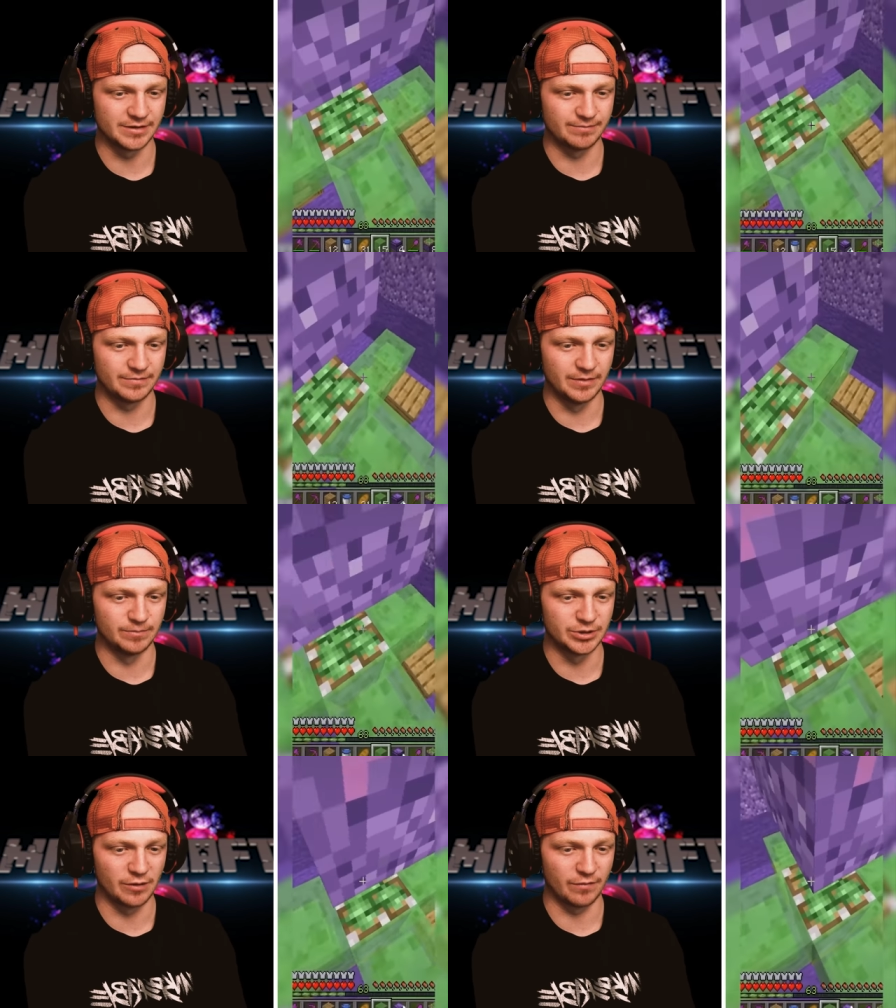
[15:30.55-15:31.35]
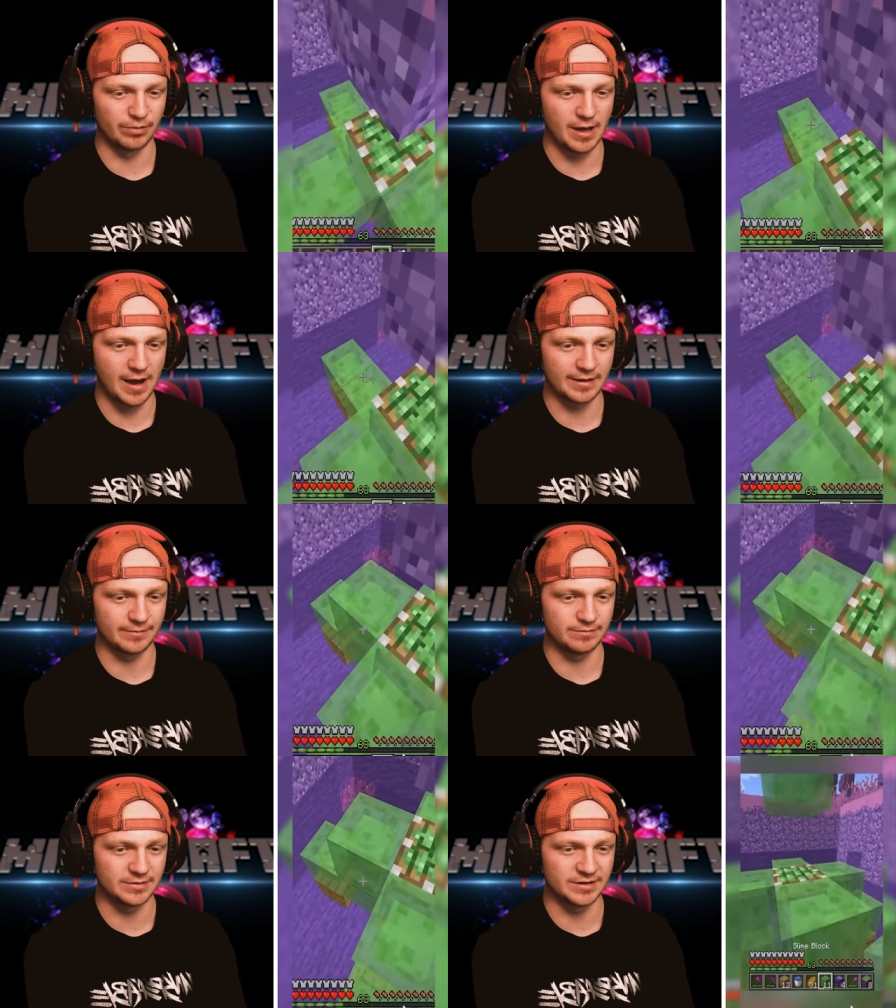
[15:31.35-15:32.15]
an observer block,
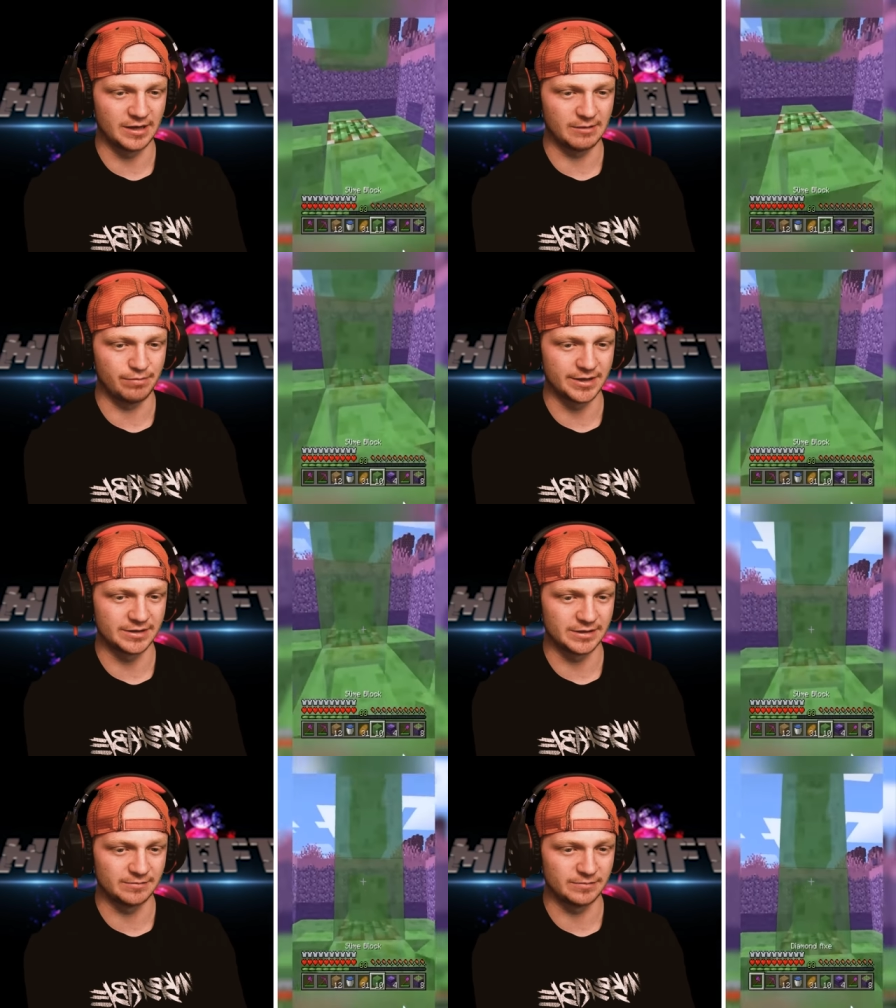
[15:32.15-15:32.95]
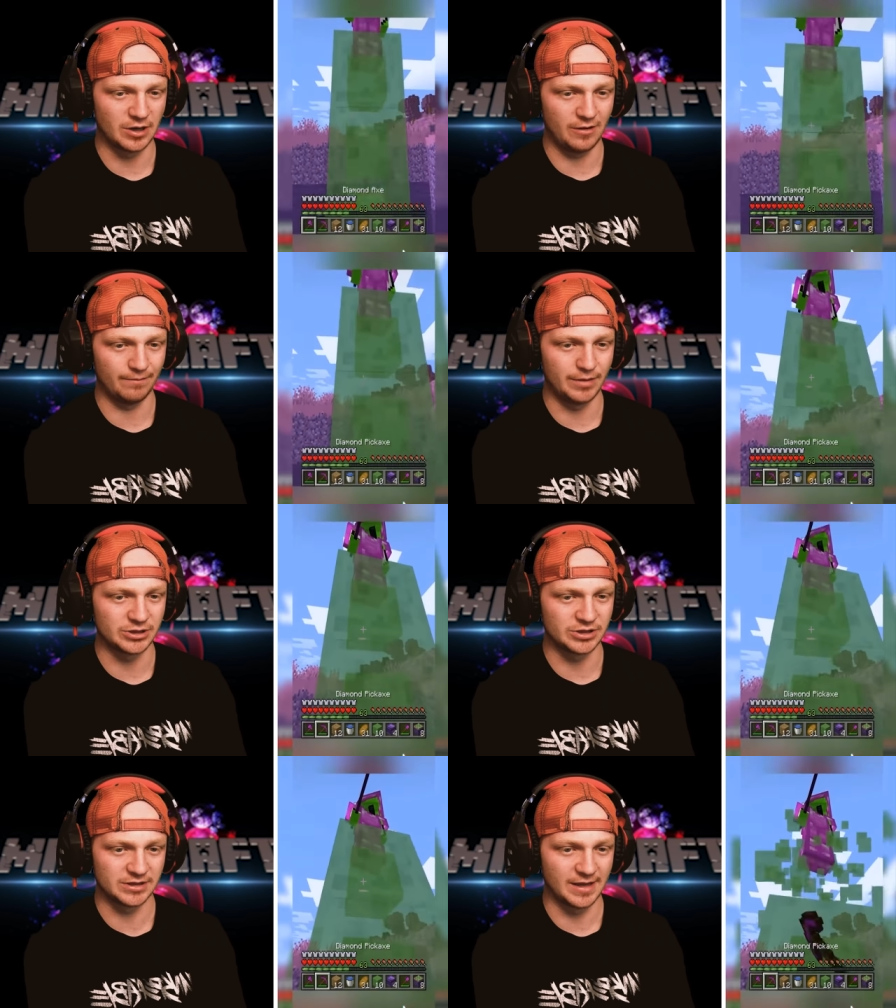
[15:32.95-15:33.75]
a sticky piston, all a
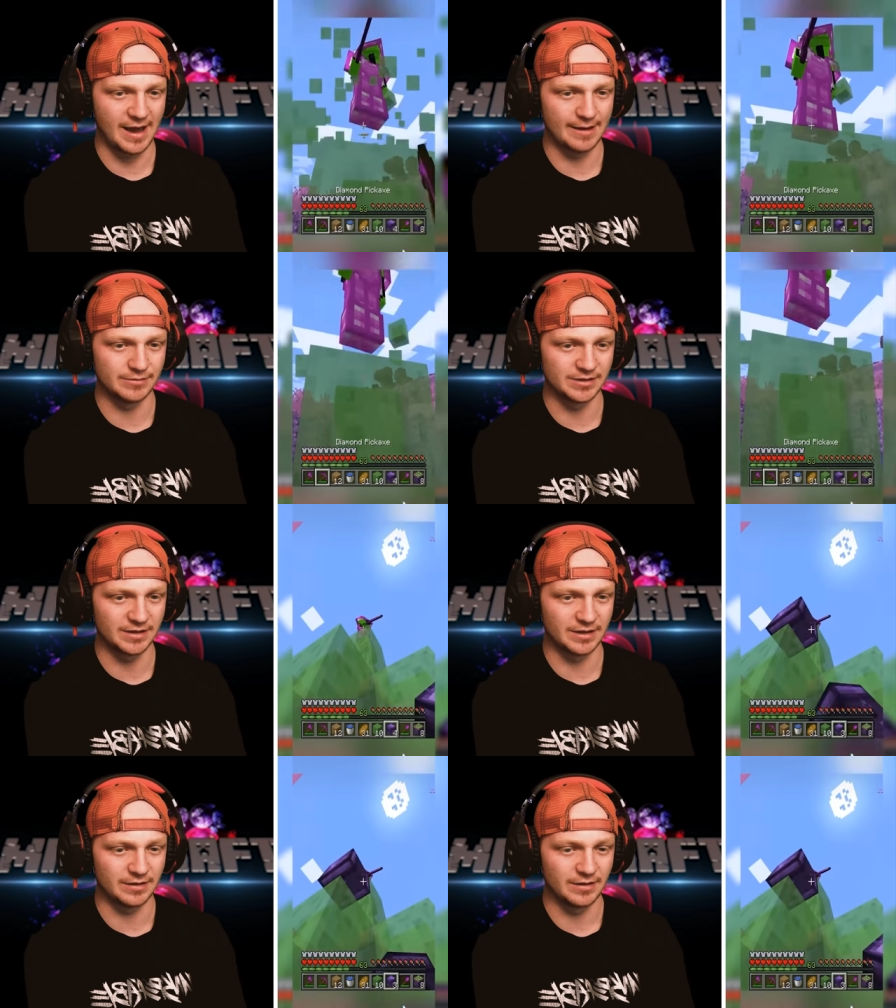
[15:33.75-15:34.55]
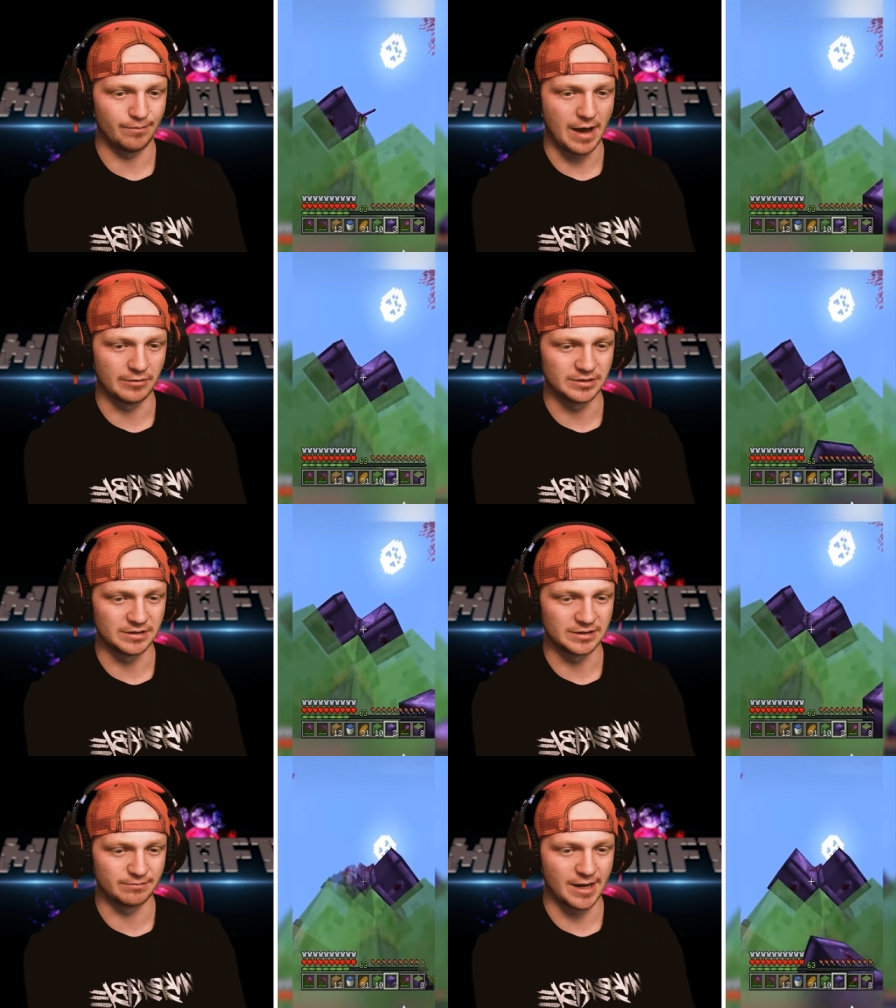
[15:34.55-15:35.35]
bunch of slimes, and then he
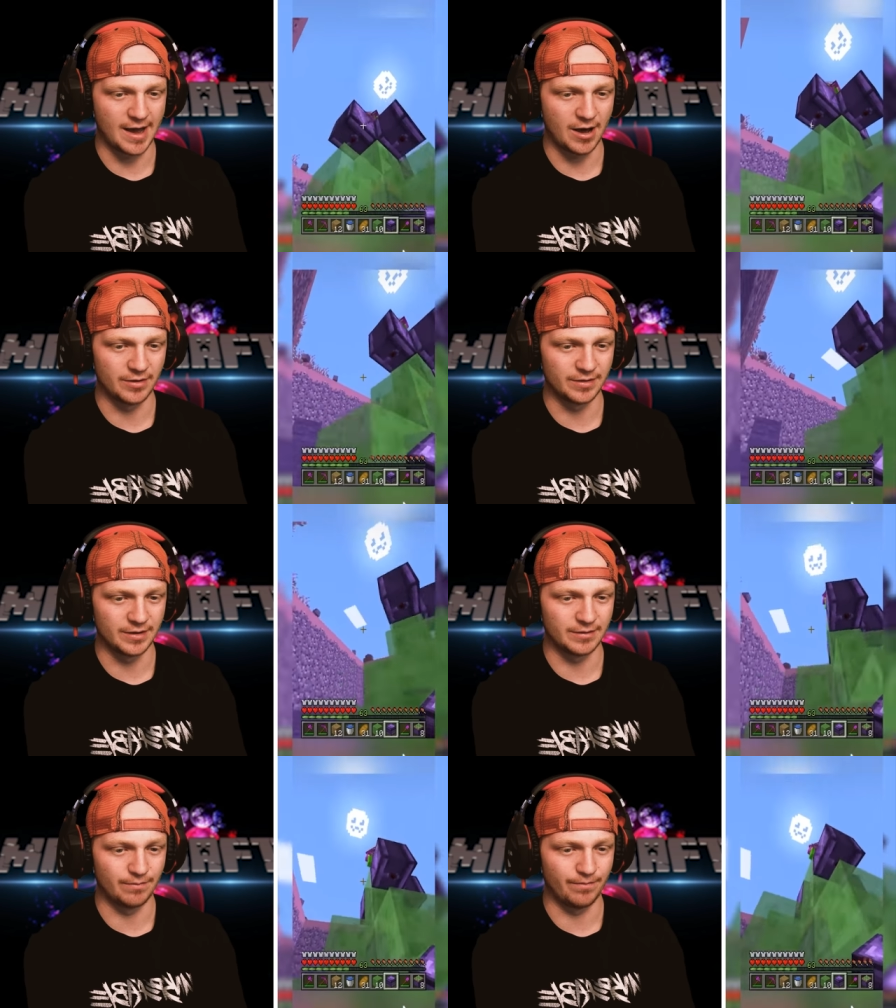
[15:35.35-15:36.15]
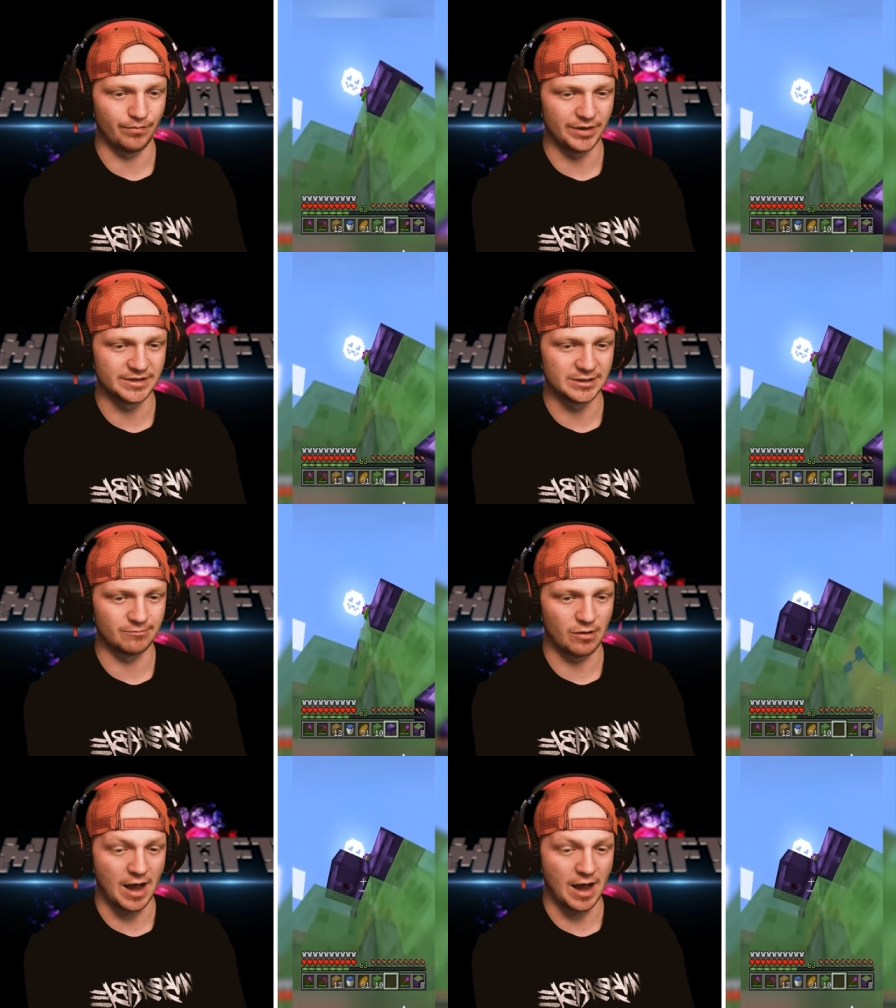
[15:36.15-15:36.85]
bounces them down, and then he places them.